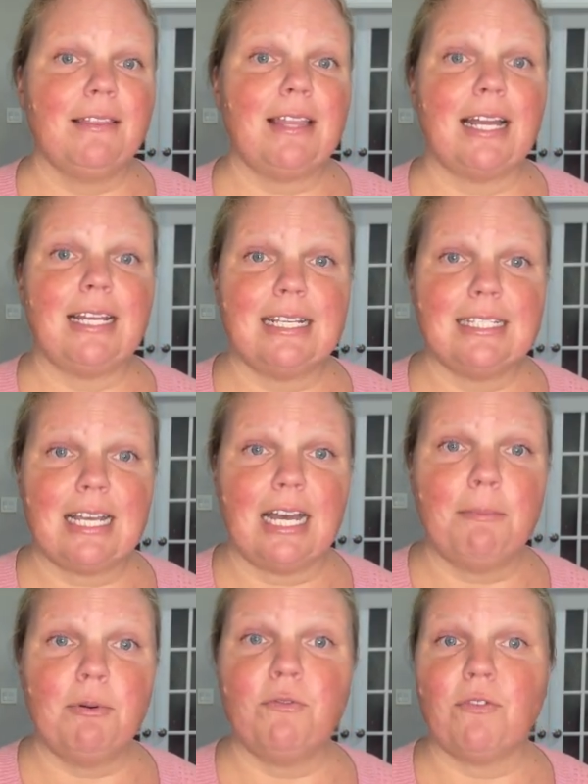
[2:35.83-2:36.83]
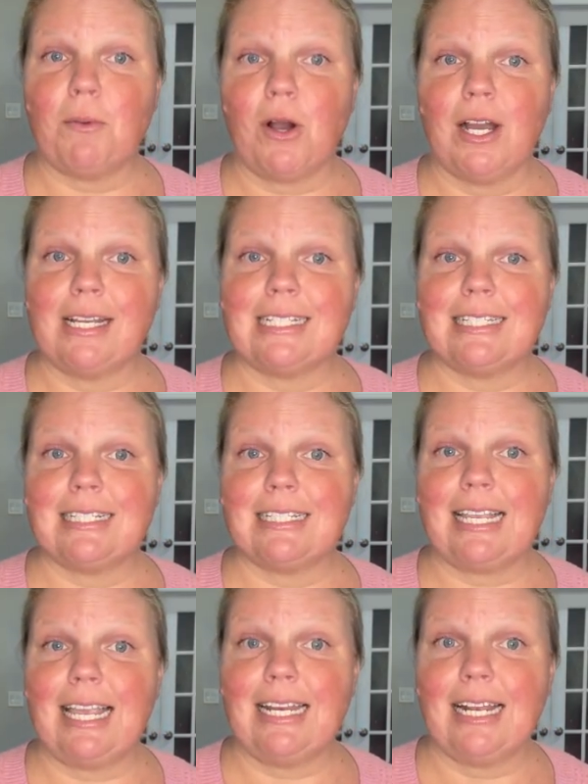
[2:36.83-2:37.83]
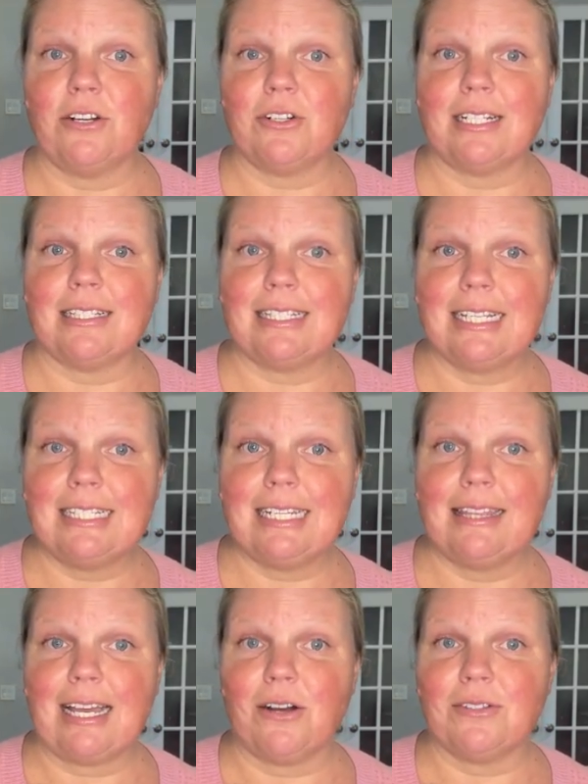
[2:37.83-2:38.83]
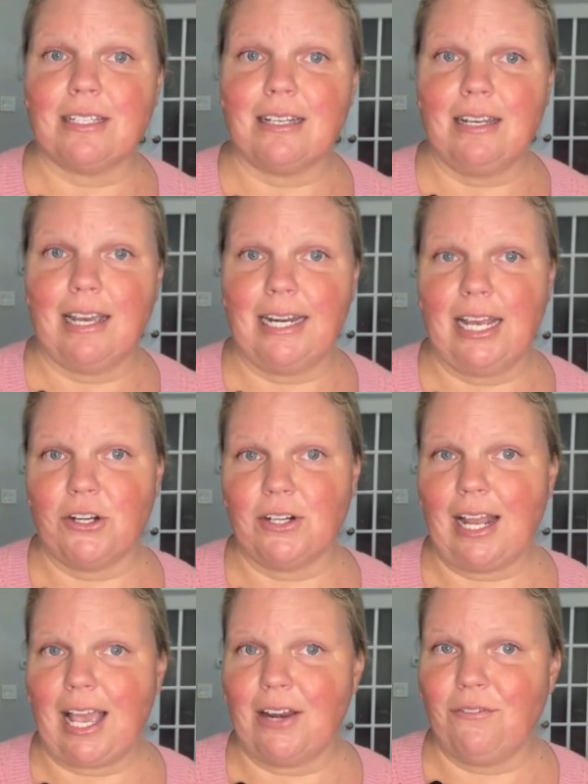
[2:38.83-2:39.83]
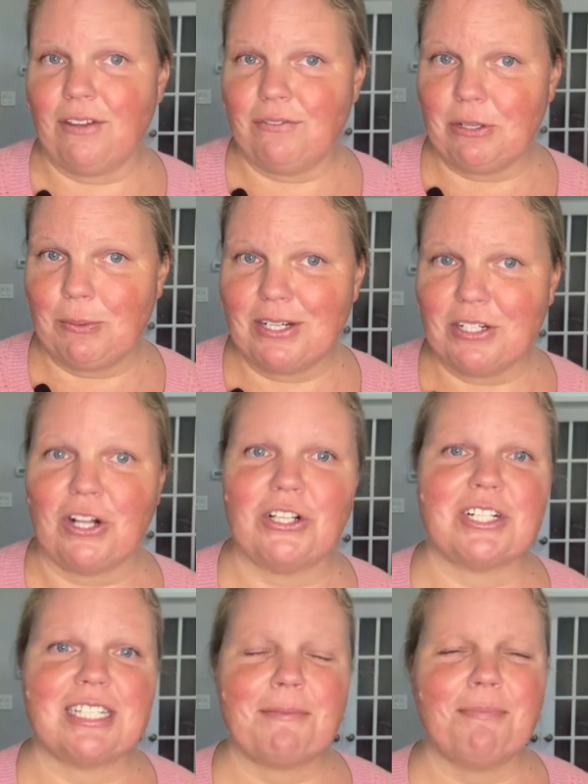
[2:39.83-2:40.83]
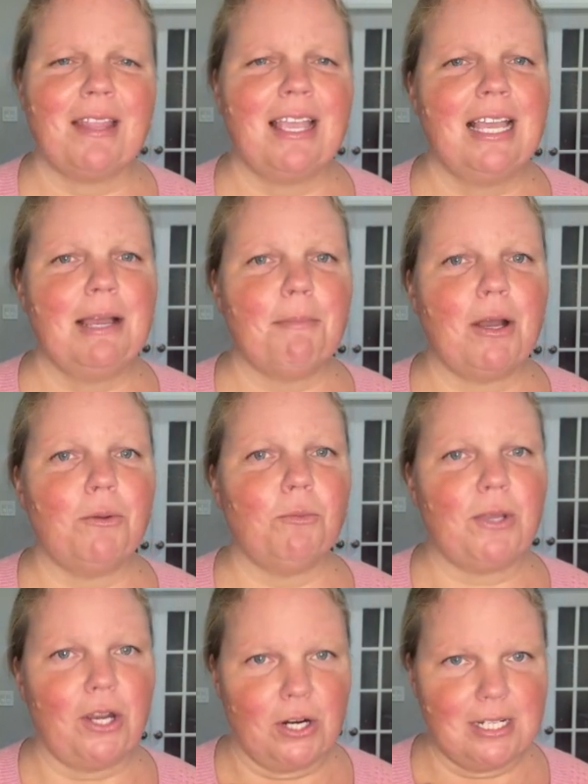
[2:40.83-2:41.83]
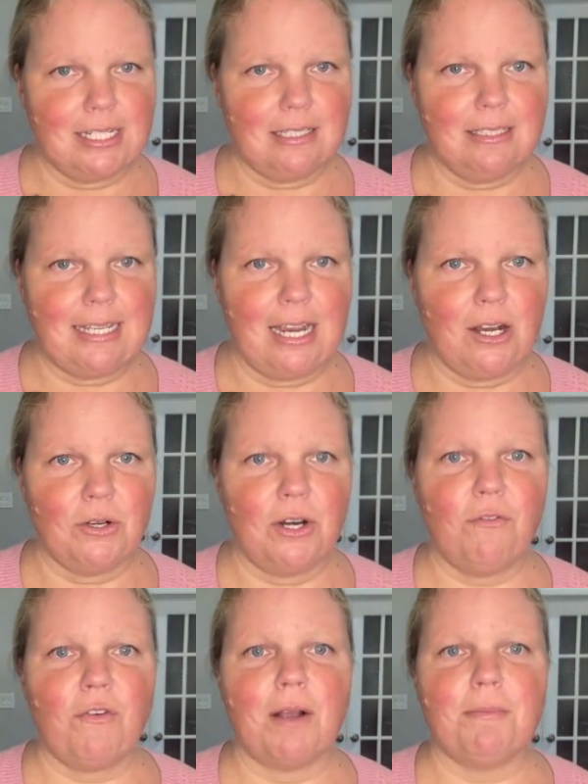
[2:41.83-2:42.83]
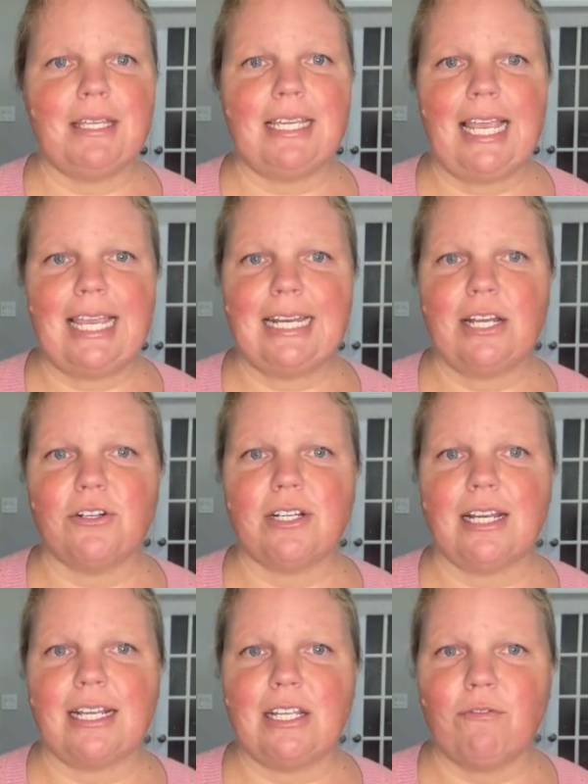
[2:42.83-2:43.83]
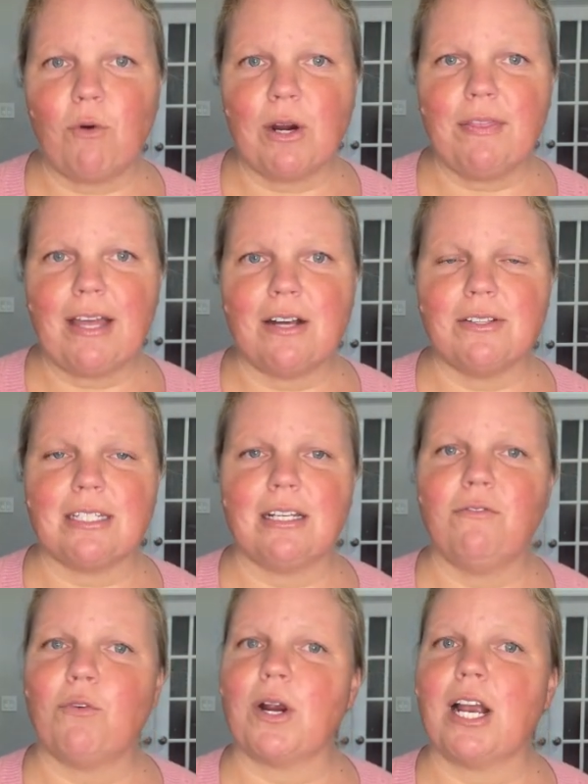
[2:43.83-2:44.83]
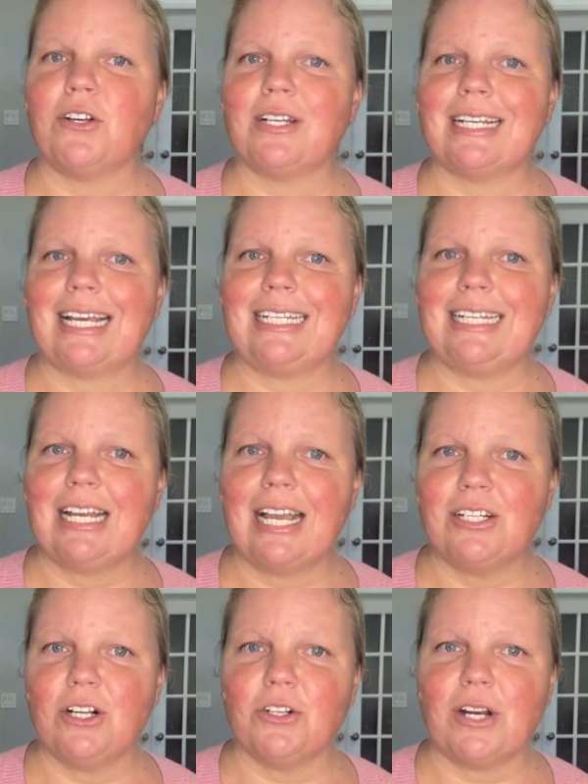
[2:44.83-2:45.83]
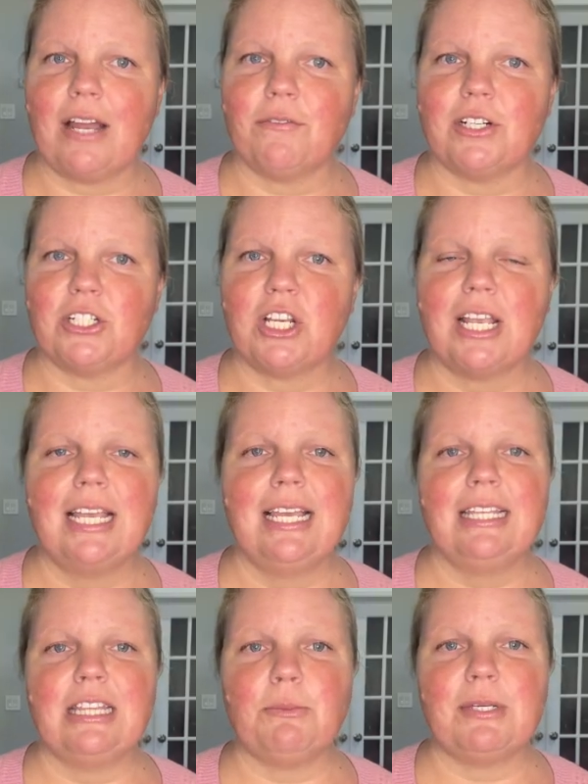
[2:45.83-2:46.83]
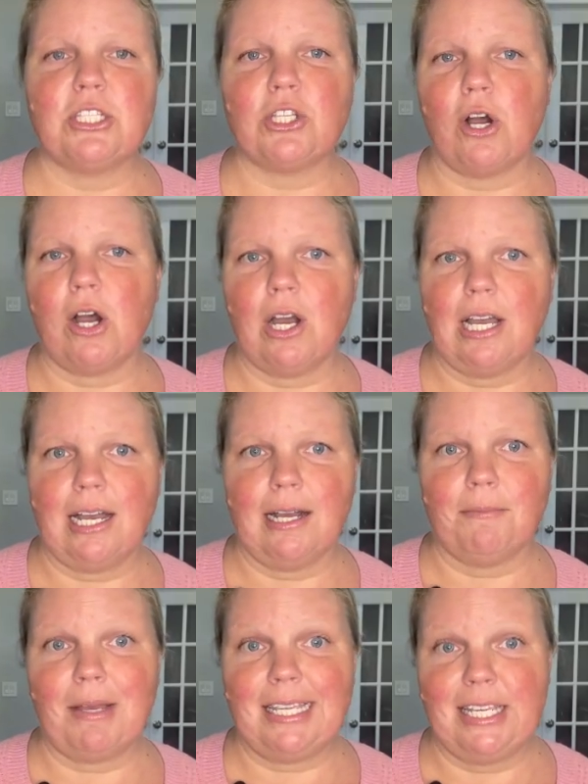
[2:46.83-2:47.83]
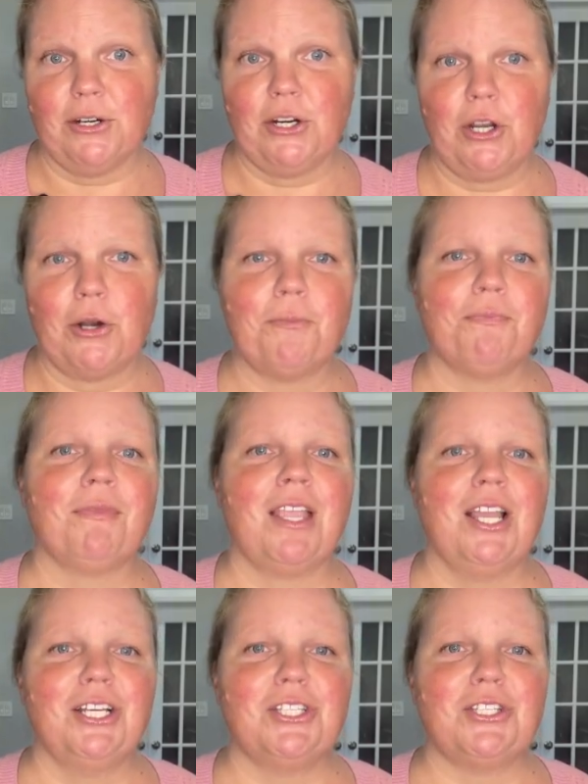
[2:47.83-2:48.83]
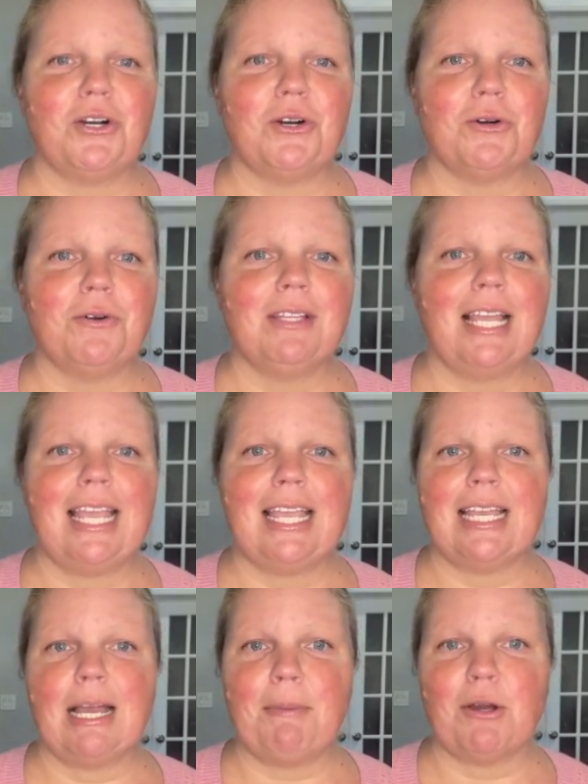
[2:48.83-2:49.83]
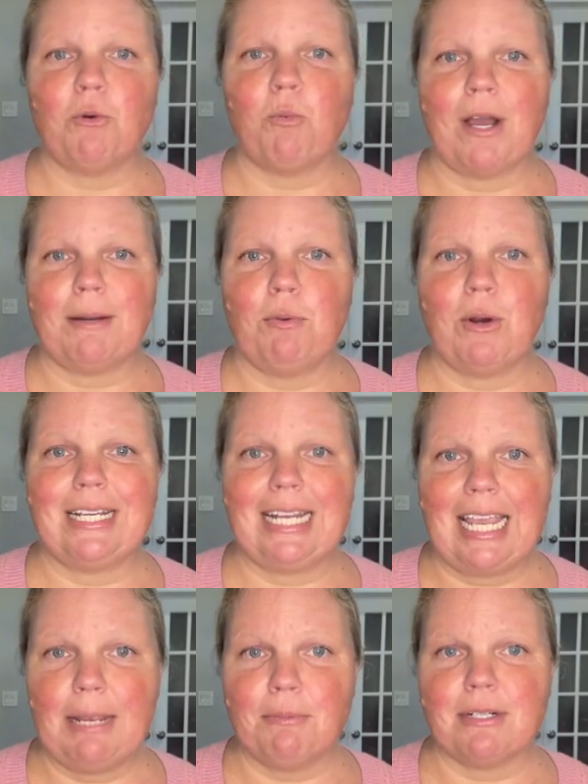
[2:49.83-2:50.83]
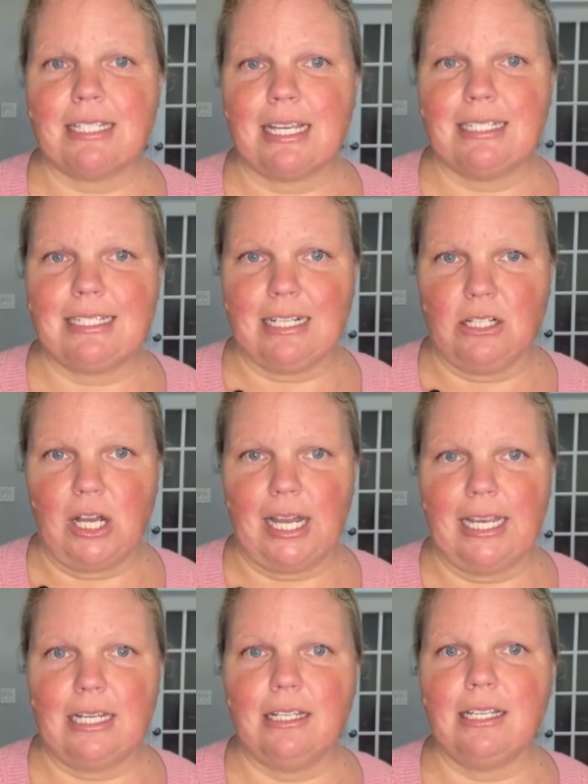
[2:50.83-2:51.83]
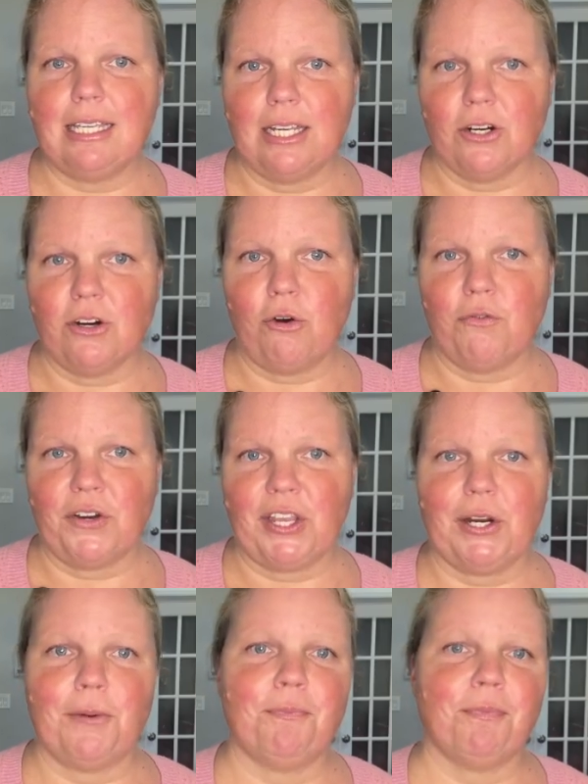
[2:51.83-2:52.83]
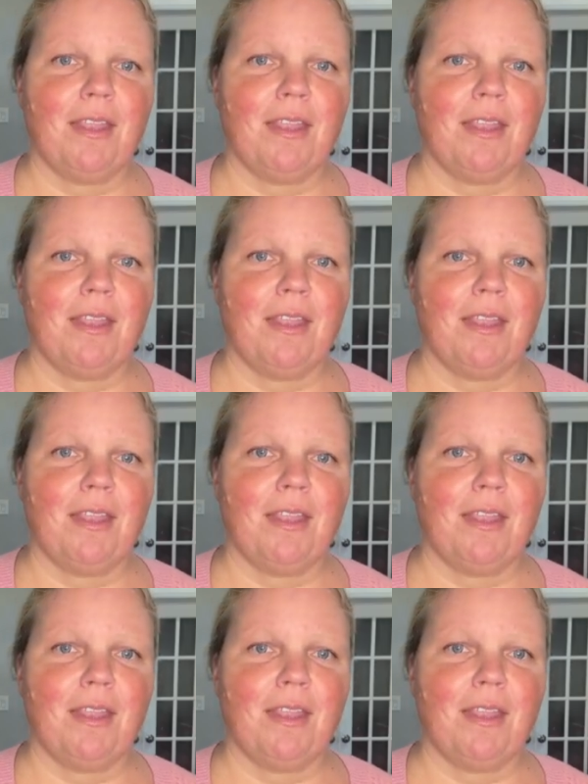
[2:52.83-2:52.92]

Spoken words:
That is up from August's $860,951. But we are still down from the $894,499 average that we saw a year ago. So about a 1.8% decline year over year.